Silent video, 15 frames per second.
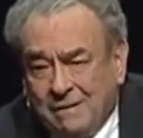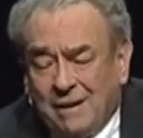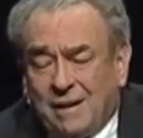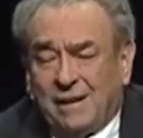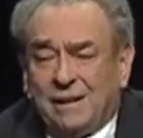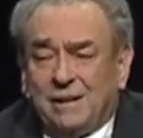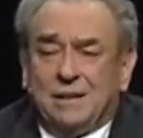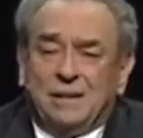
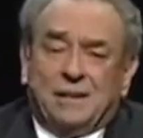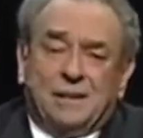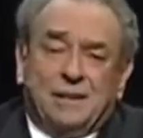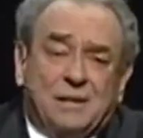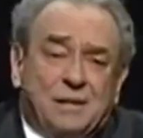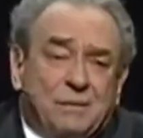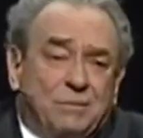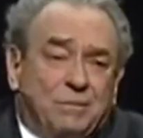Well,
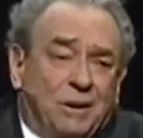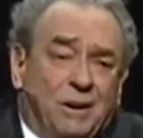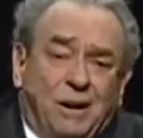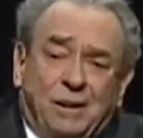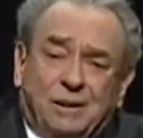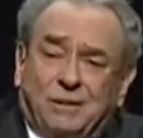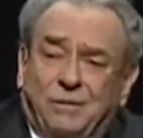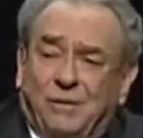this
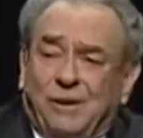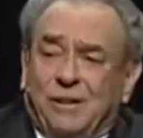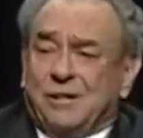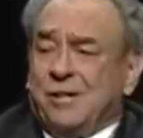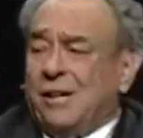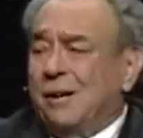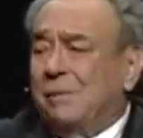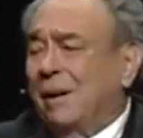philosopher
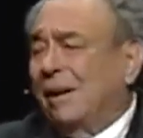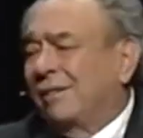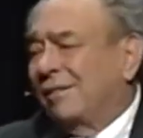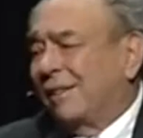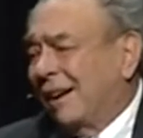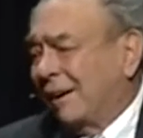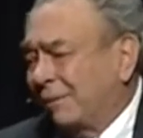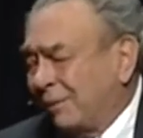in Germany
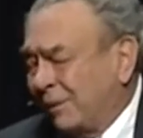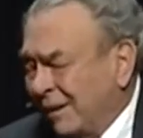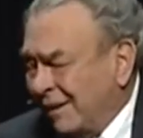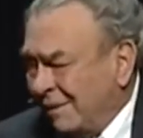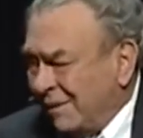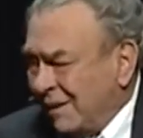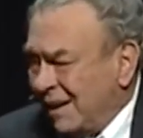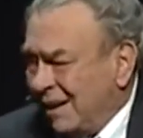said if
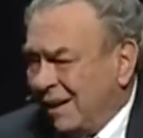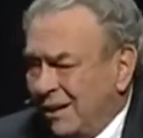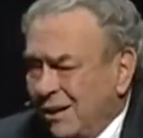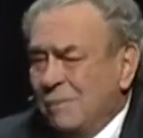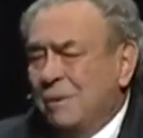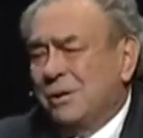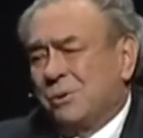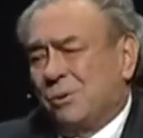
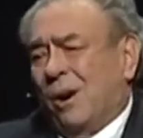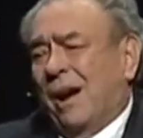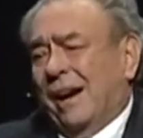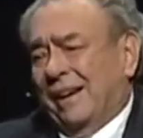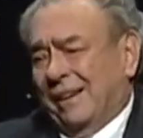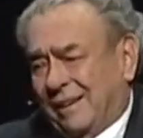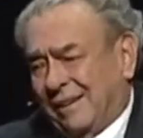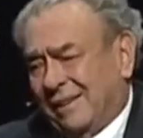Hume is
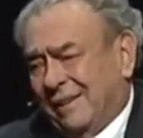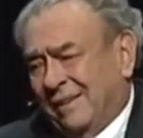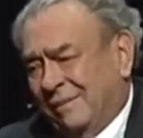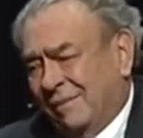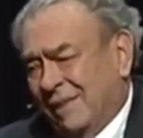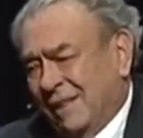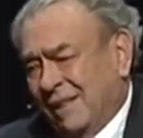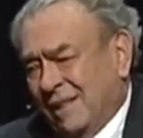right
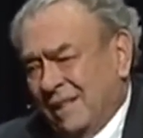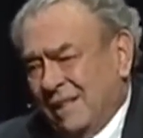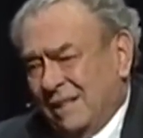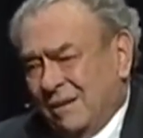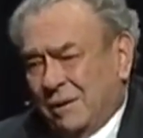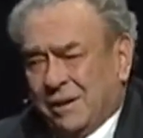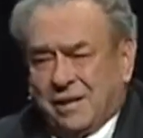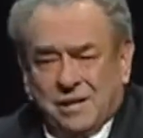
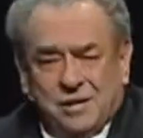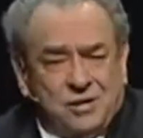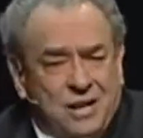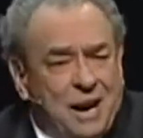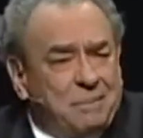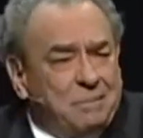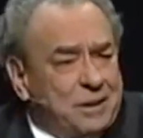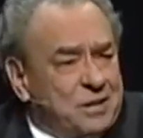with his
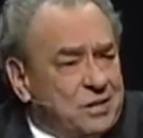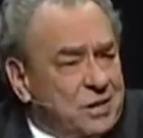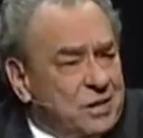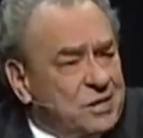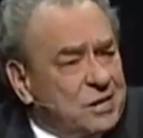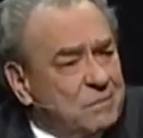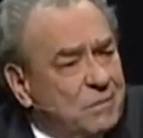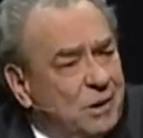
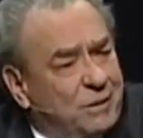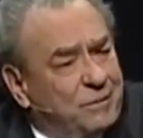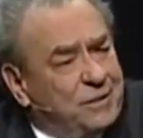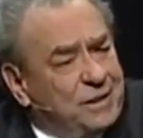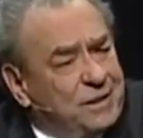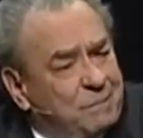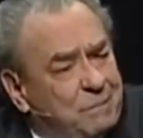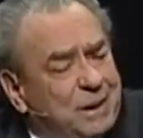skepticism of
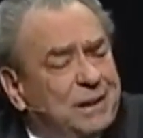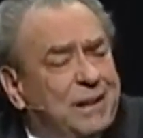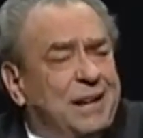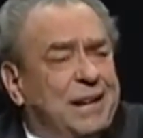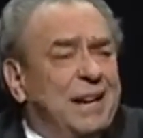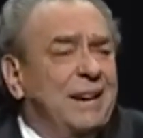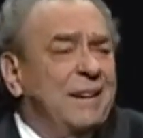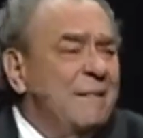the
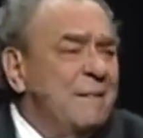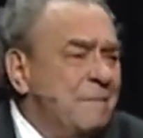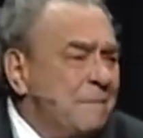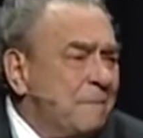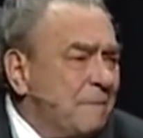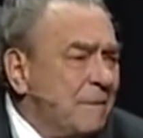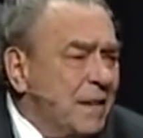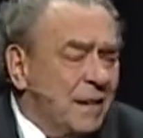ability
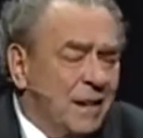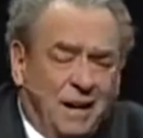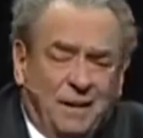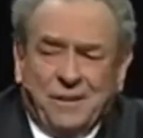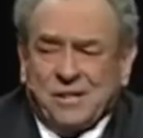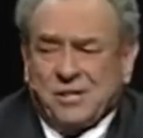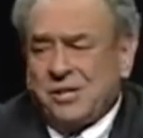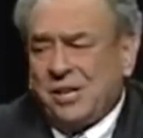
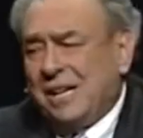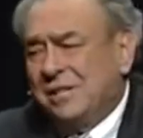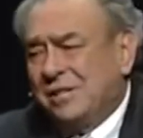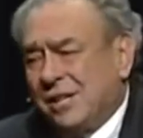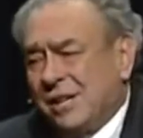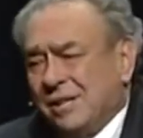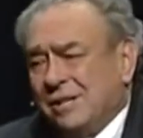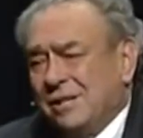of the
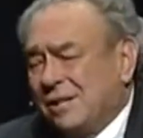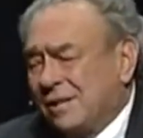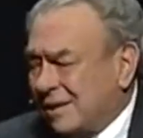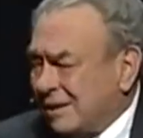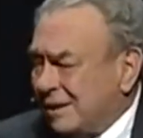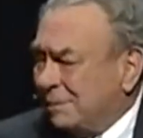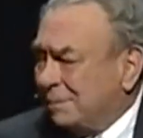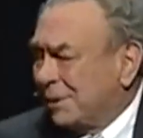
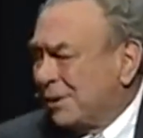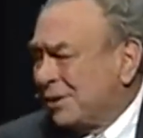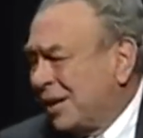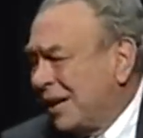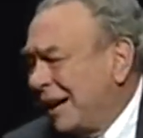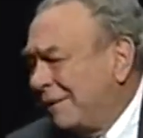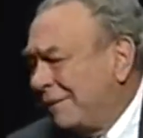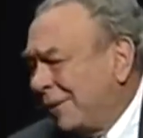senses to
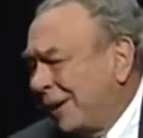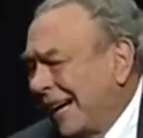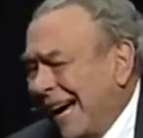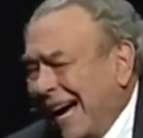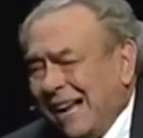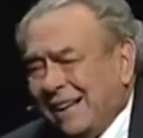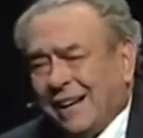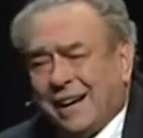perceive
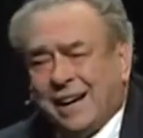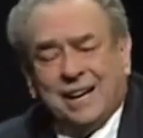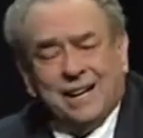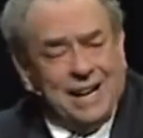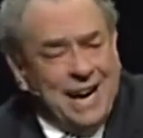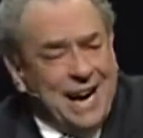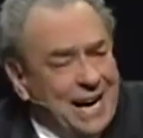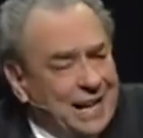
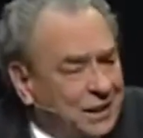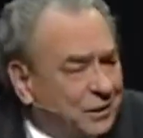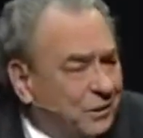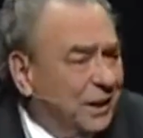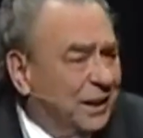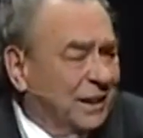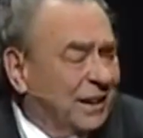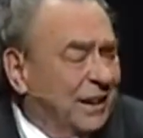reality
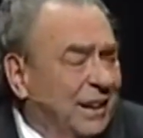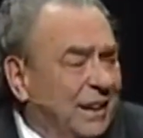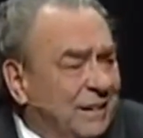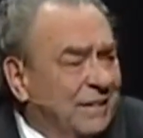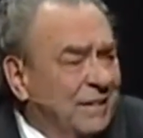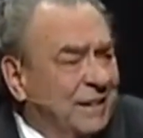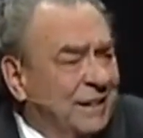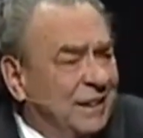accurately.